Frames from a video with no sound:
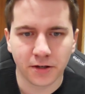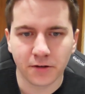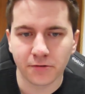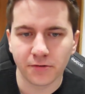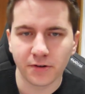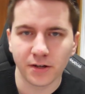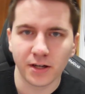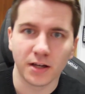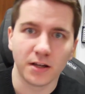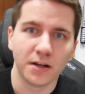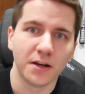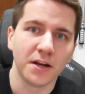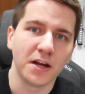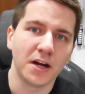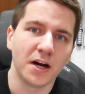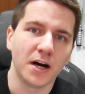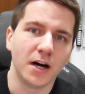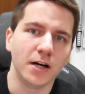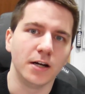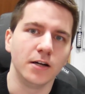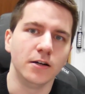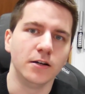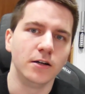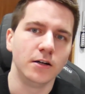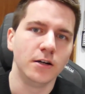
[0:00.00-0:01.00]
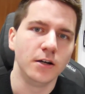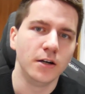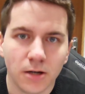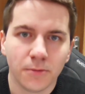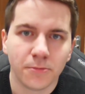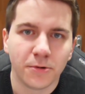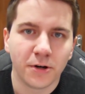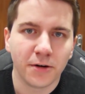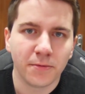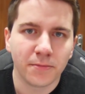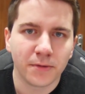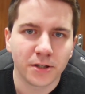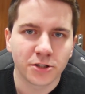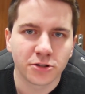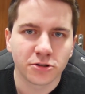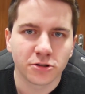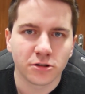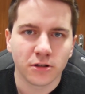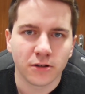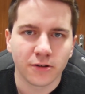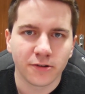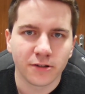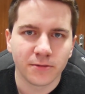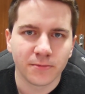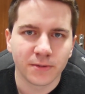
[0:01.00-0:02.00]
Creality Hi. Pretty much
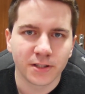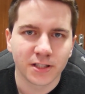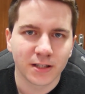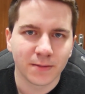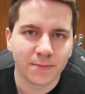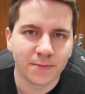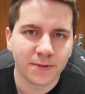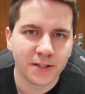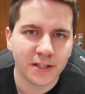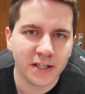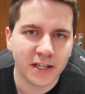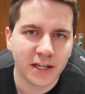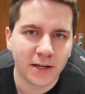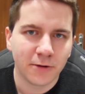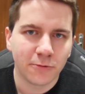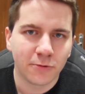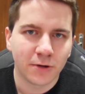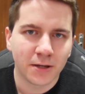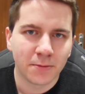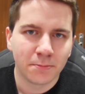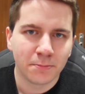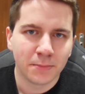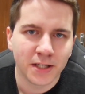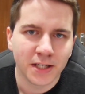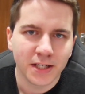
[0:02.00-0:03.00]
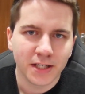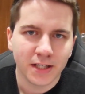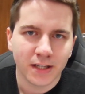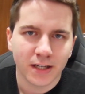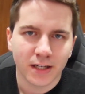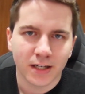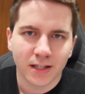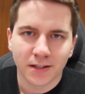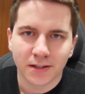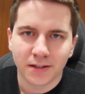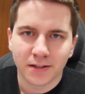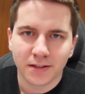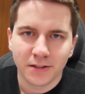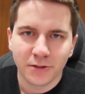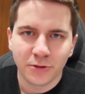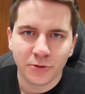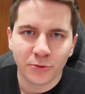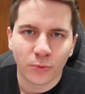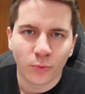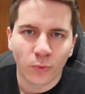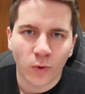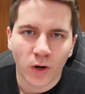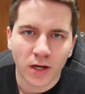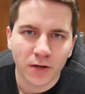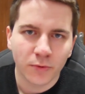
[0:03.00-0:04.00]
all of them except the A1 Mini and the
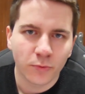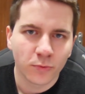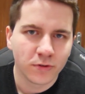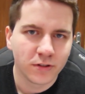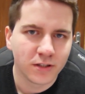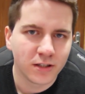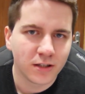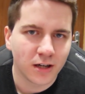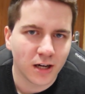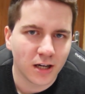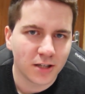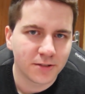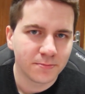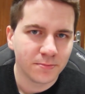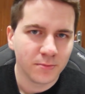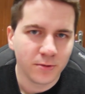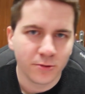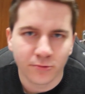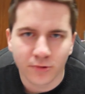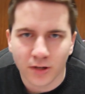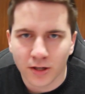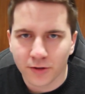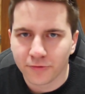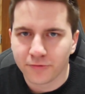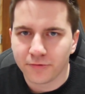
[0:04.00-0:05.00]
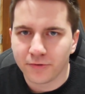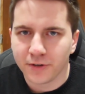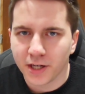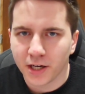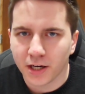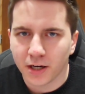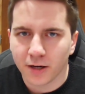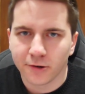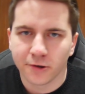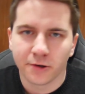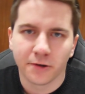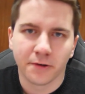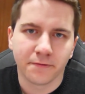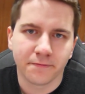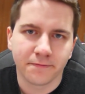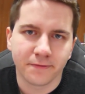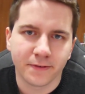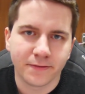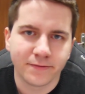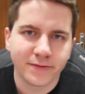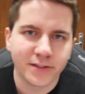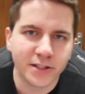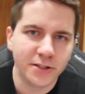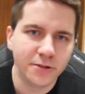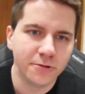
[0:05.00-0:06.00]
U1 would cost me around
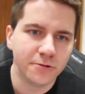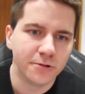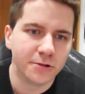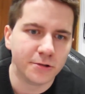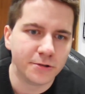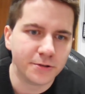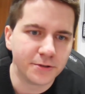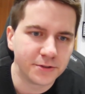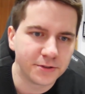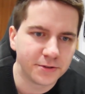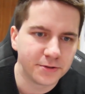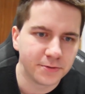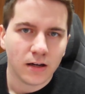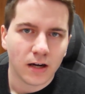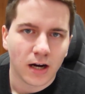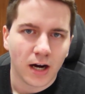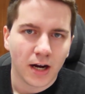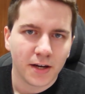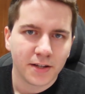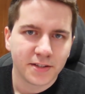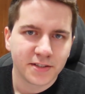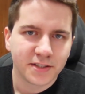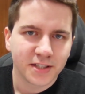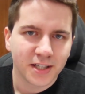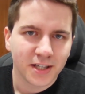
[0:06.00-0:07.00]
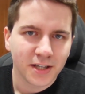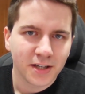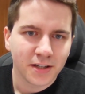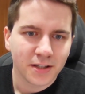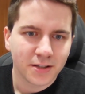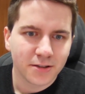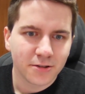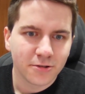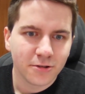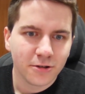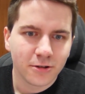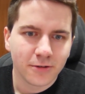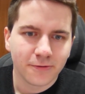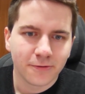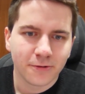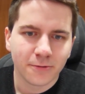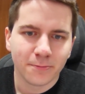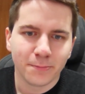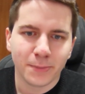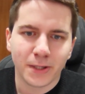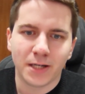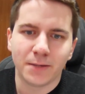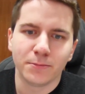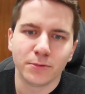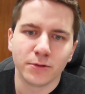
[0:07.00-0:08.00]
350 euros. I decided not to go for
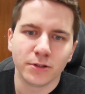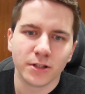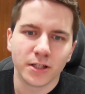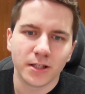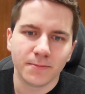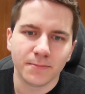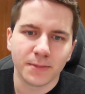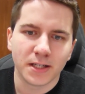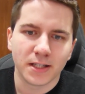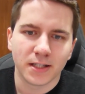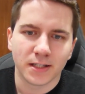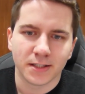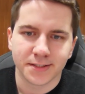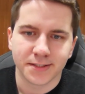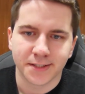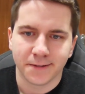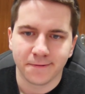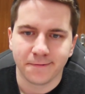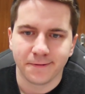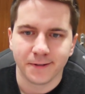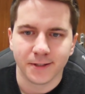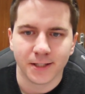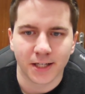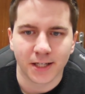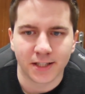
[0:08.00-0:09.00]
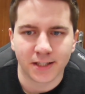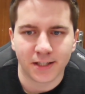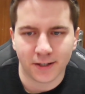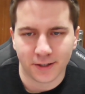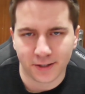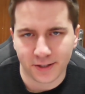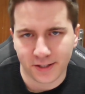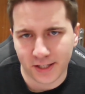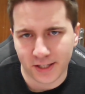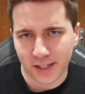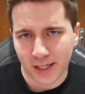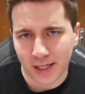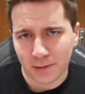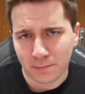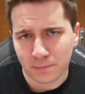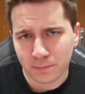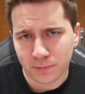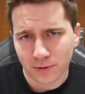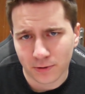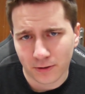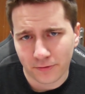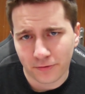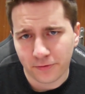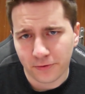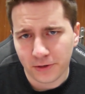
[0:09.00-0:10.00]
Bambula because I feel like they're the
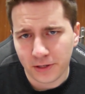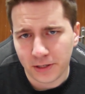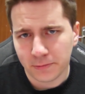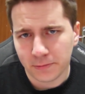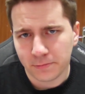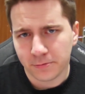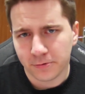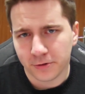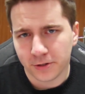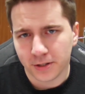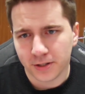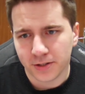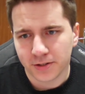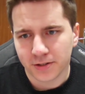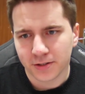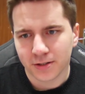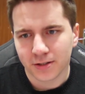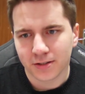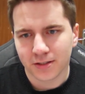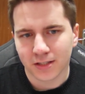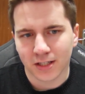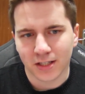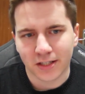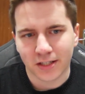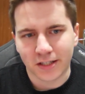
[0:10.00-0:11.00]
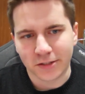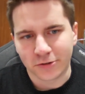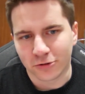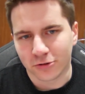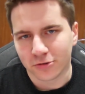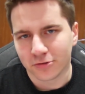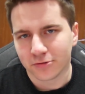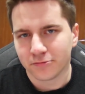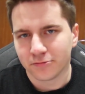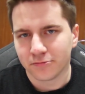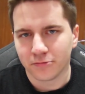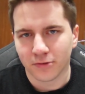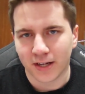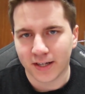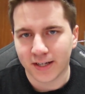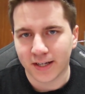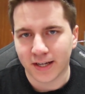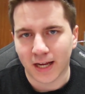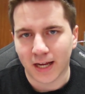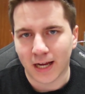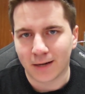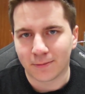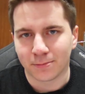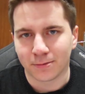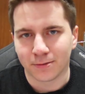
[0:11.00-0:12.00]
Apple of free printers and I don't
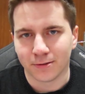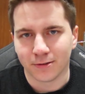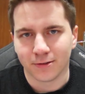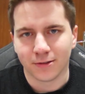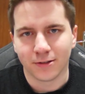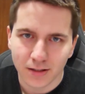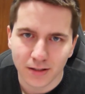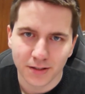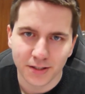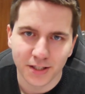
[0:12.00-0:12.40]
like Apple.